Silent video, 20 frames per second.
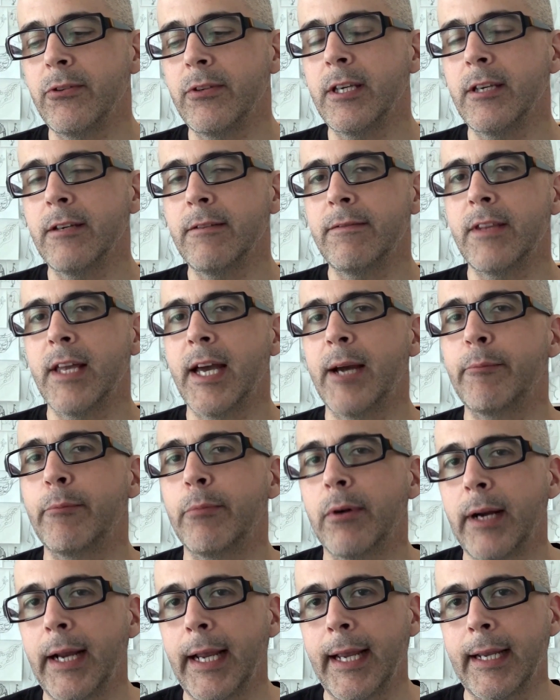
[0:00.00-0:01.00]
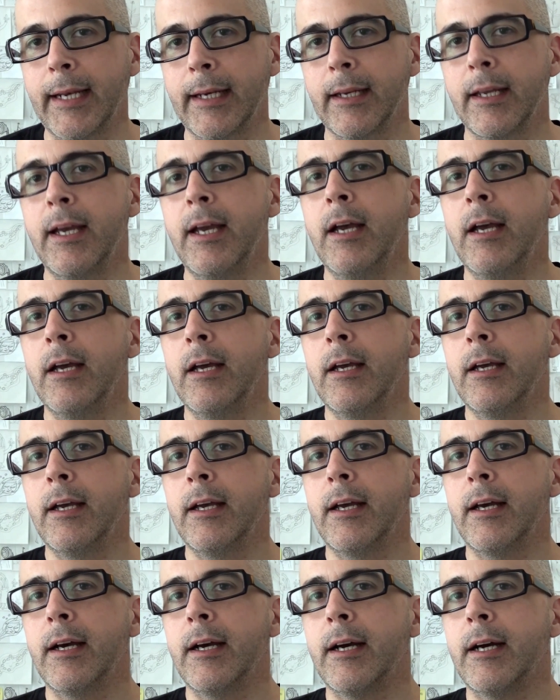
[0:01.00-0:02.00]
you give that brain
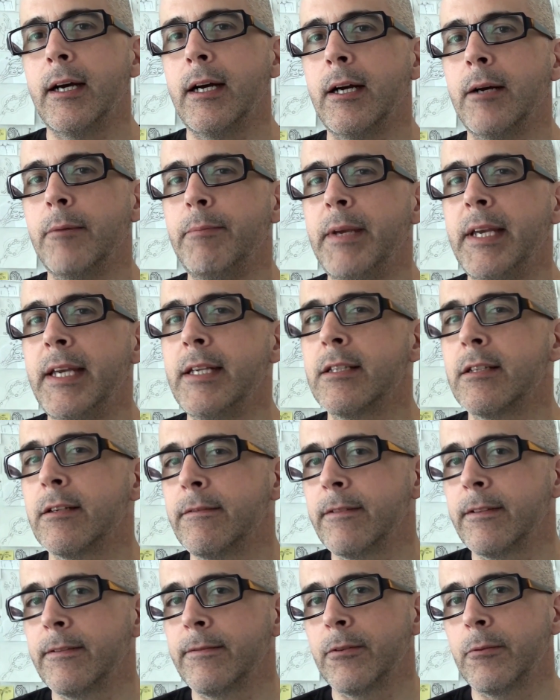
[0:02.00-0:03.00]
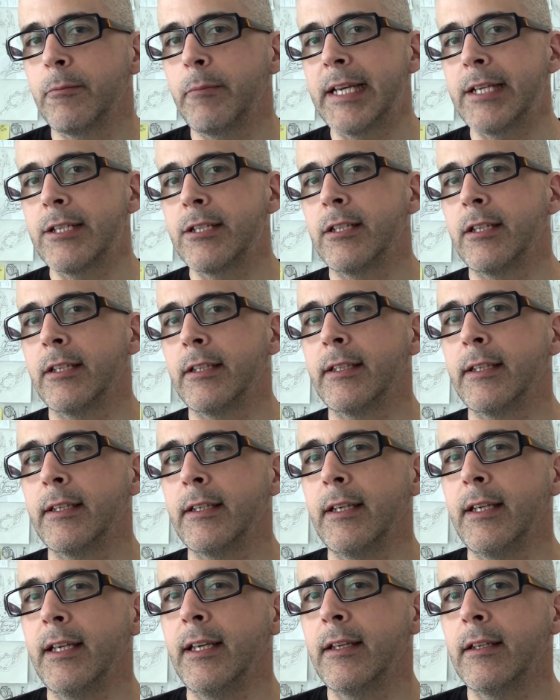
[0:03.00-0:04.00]
a piece of
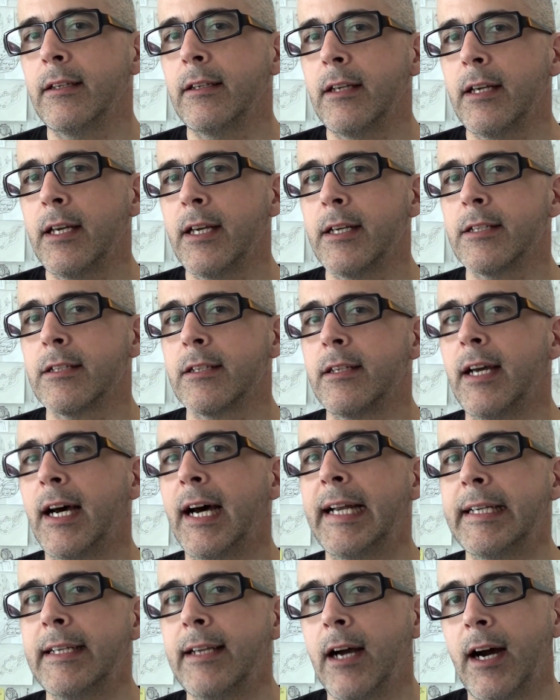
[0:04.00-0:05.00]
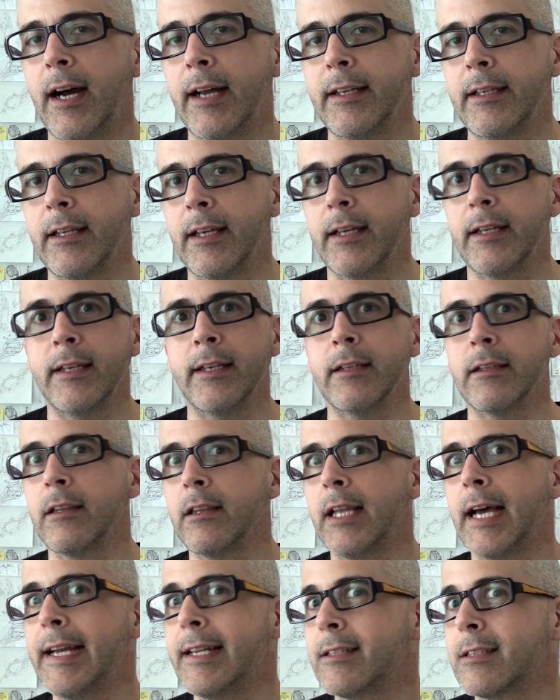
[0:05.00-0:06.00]
information it has not gotten yet,
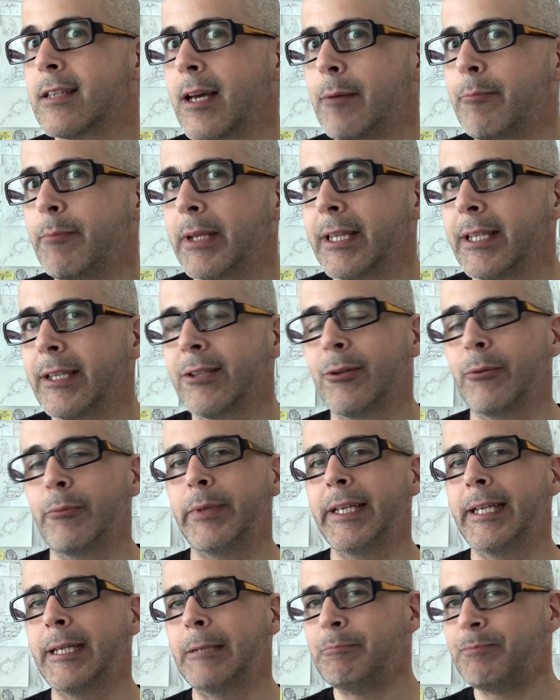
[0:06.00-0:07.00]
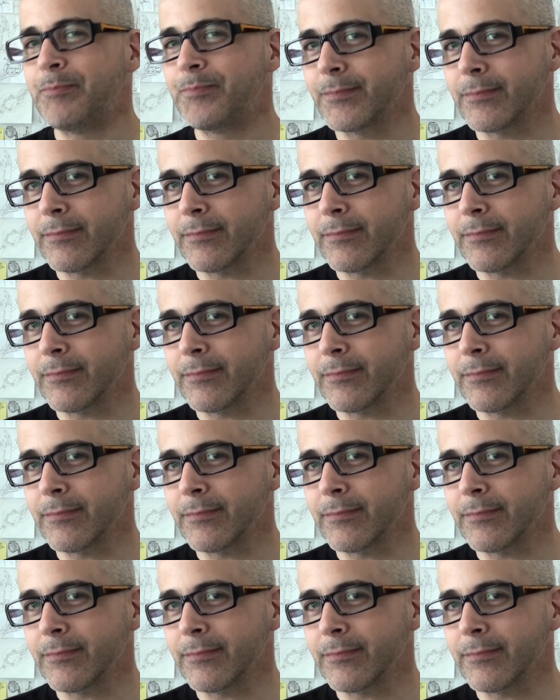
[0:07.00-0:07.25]
it lights up a little bit.